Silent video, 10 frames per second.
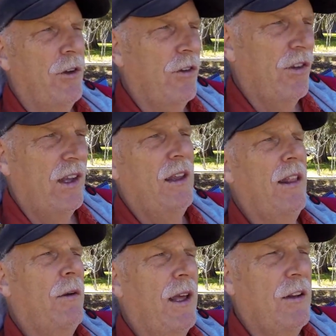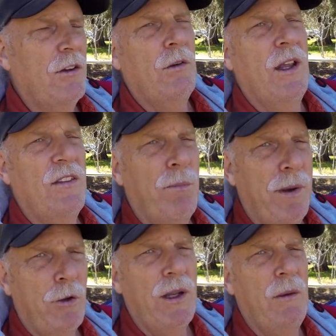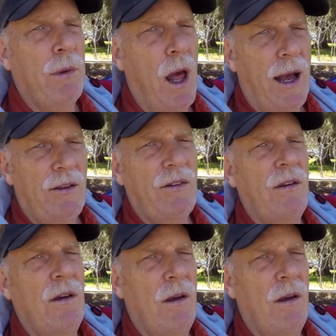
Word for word: you'll see that it's building blocks.